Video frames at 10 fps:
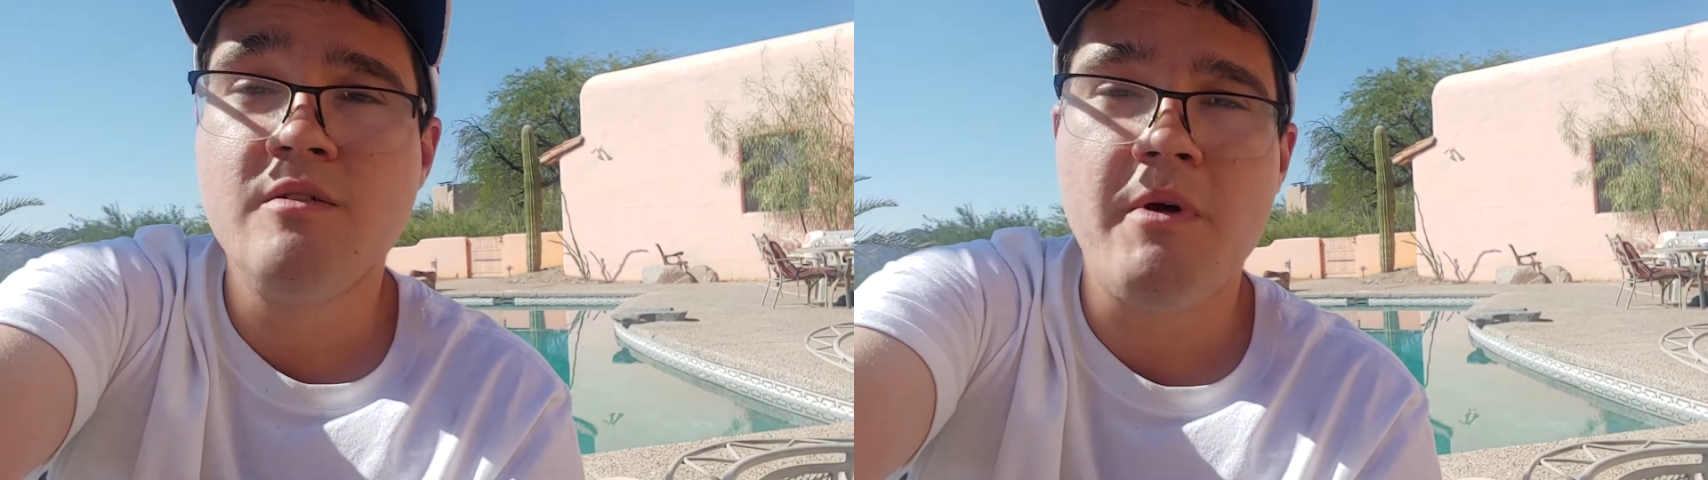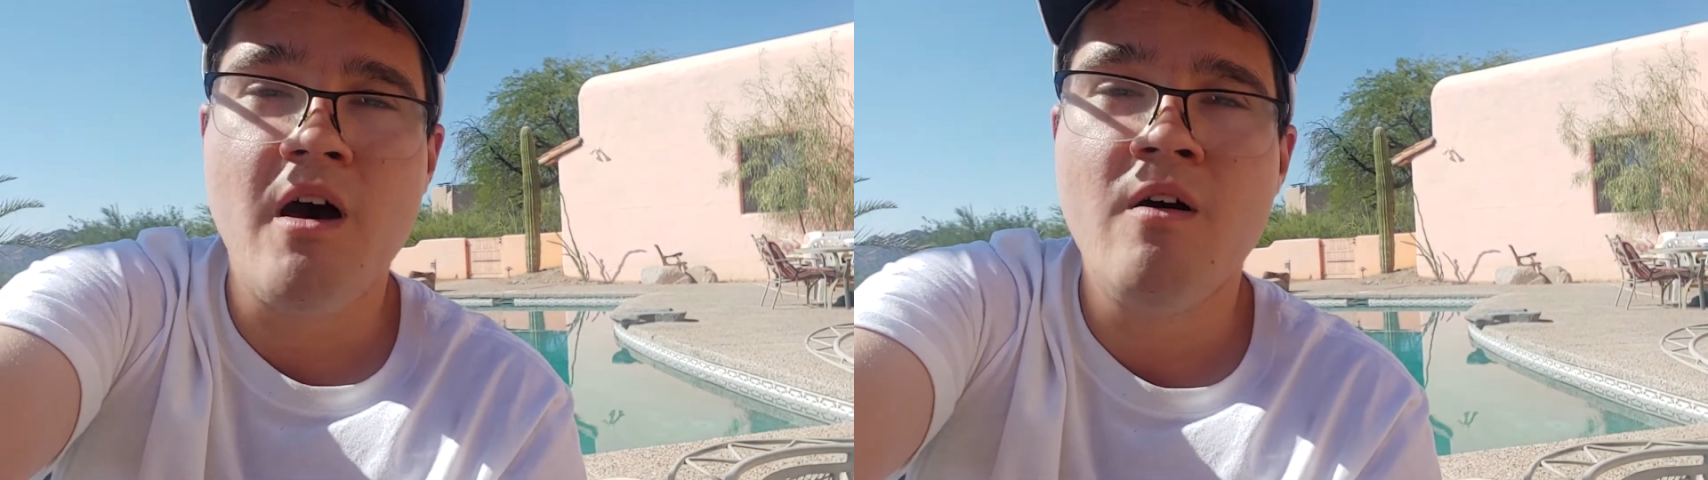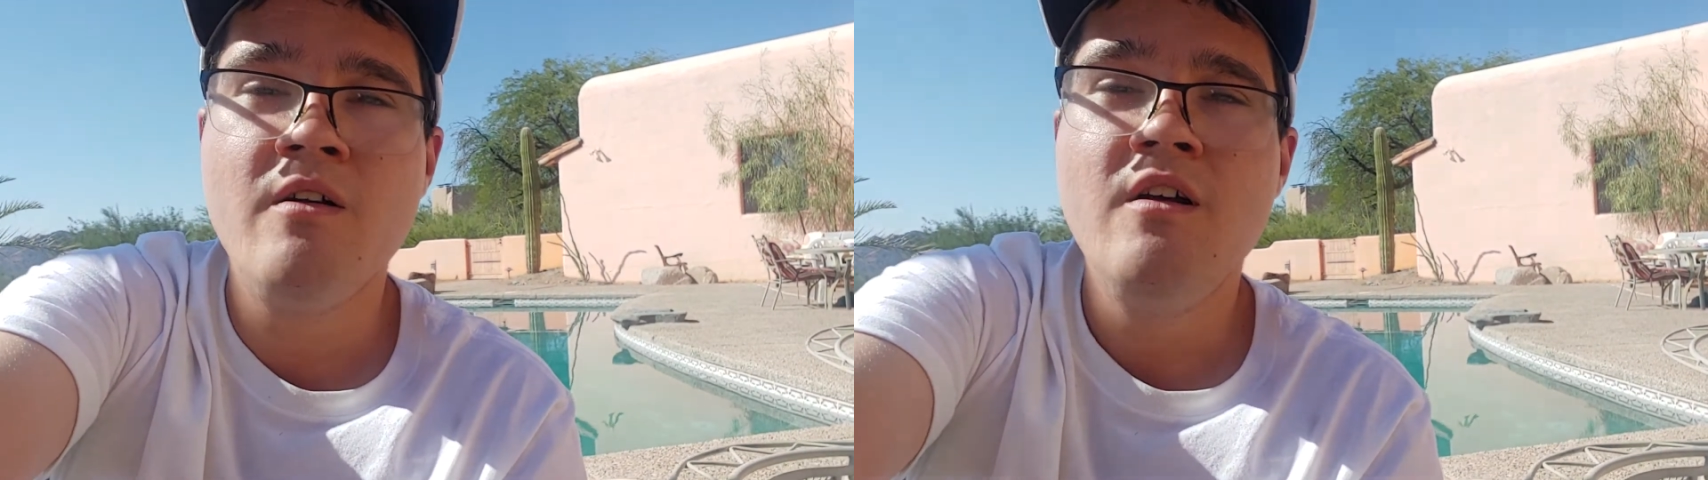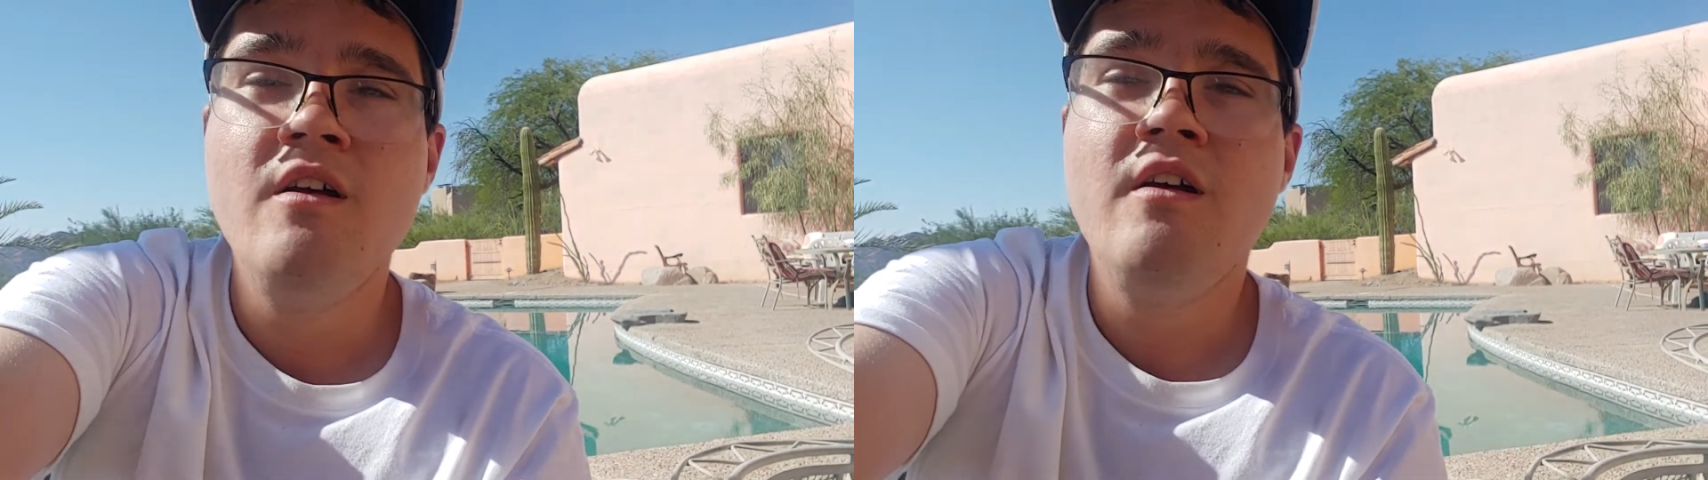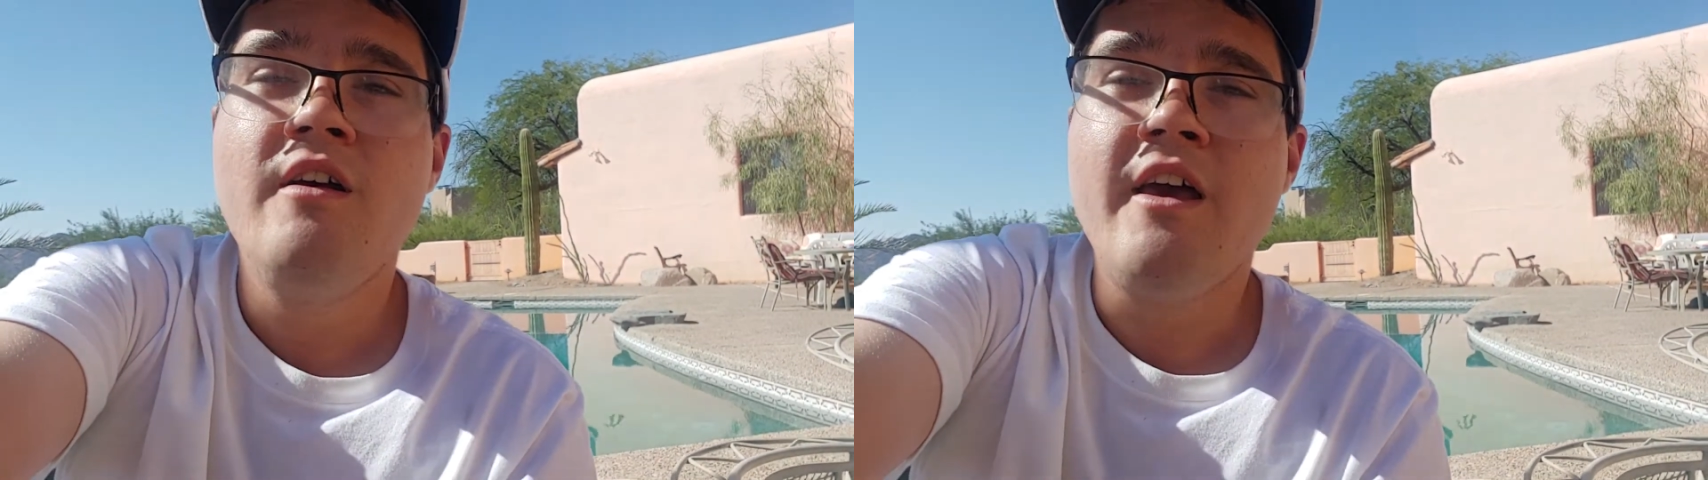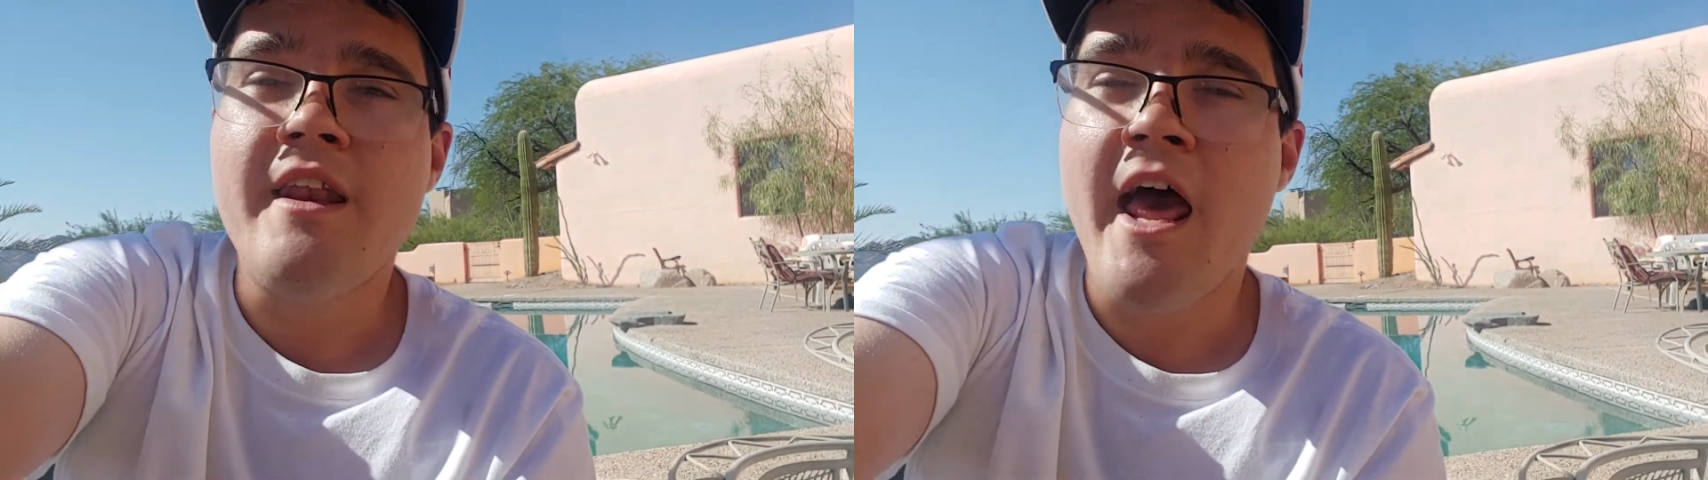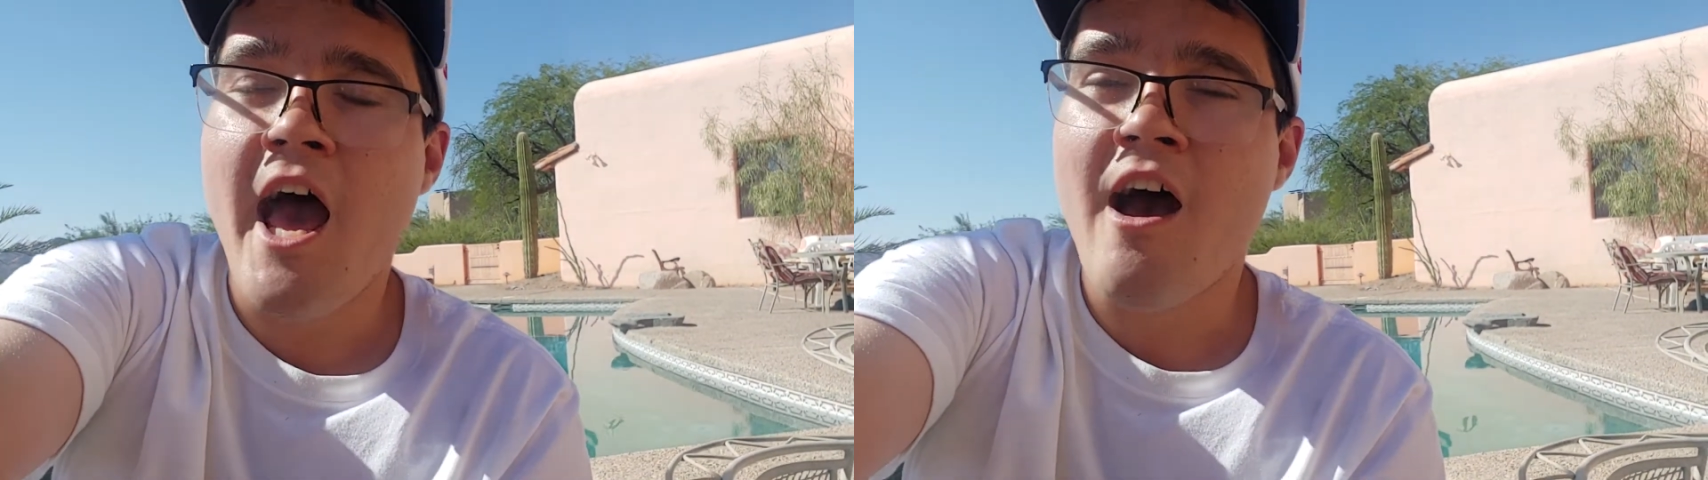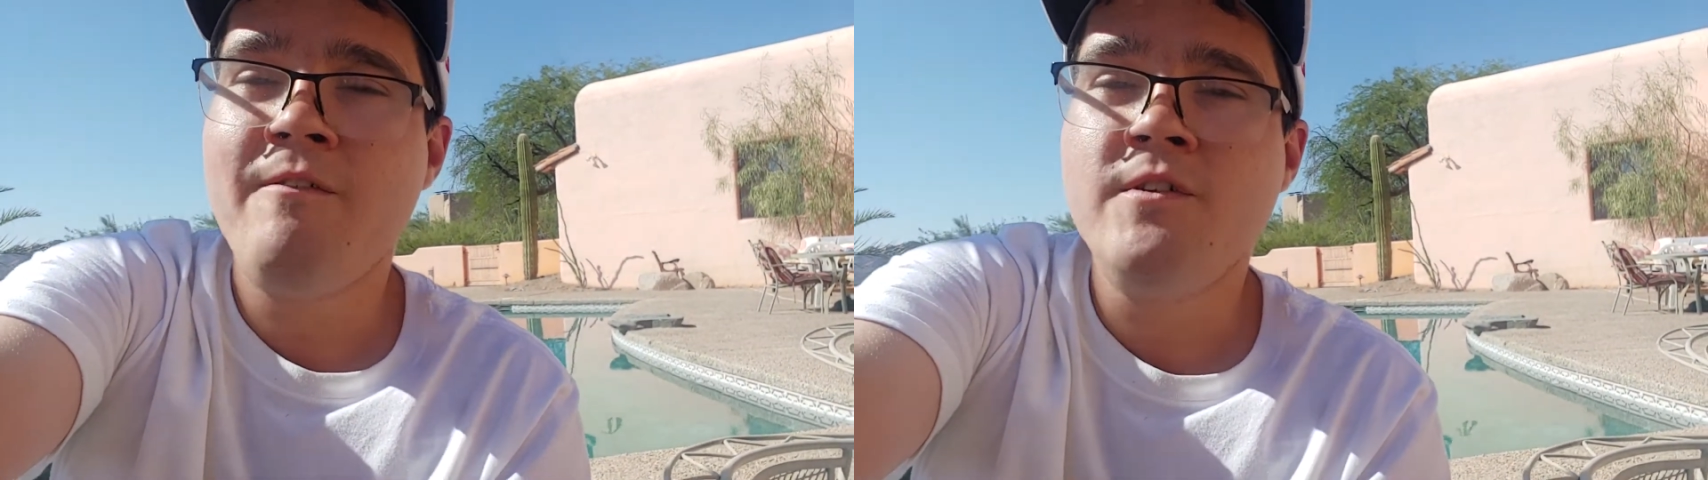about and
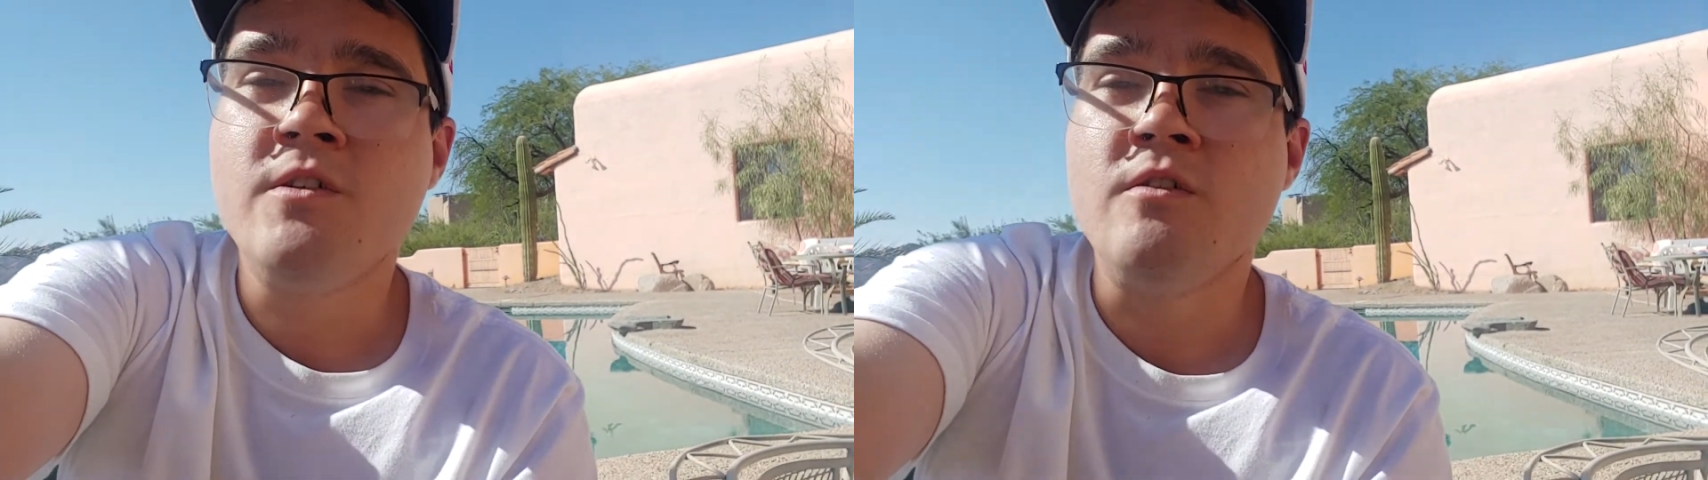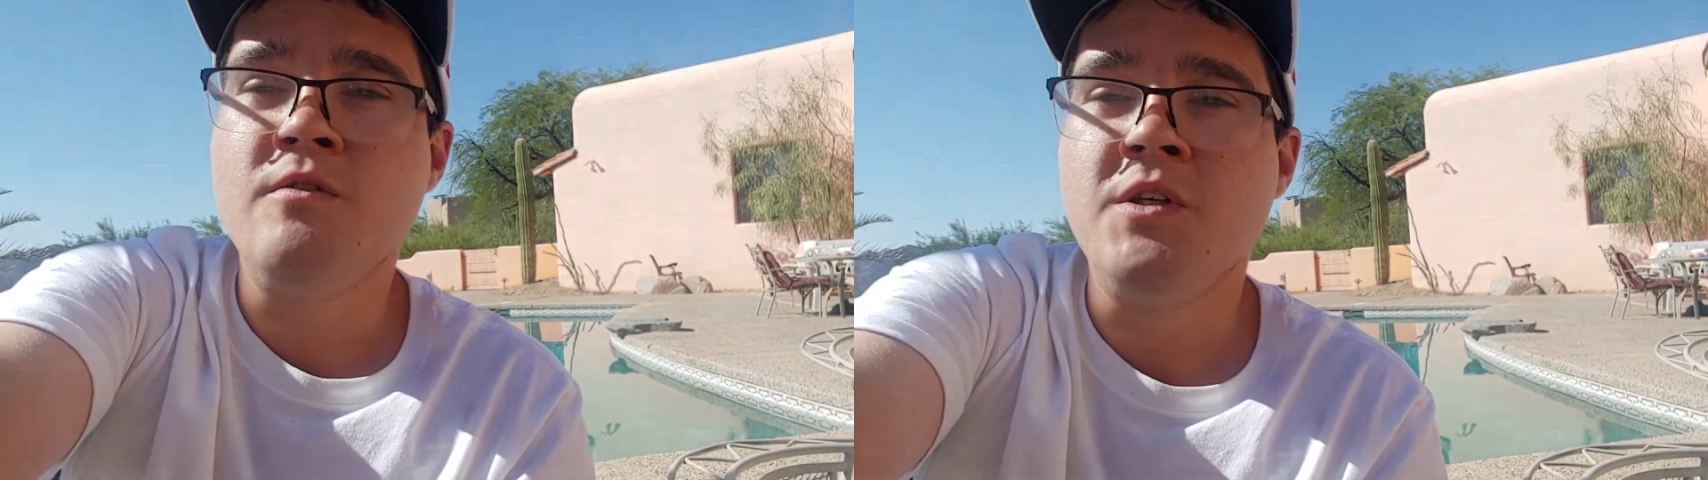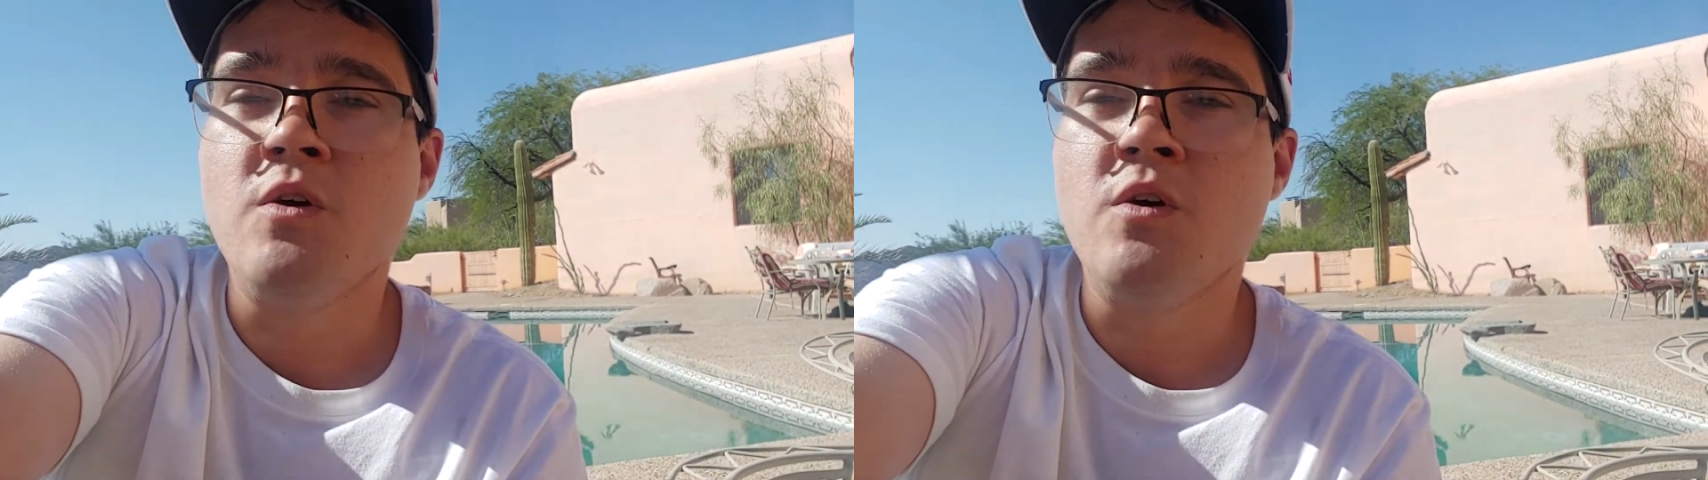have to,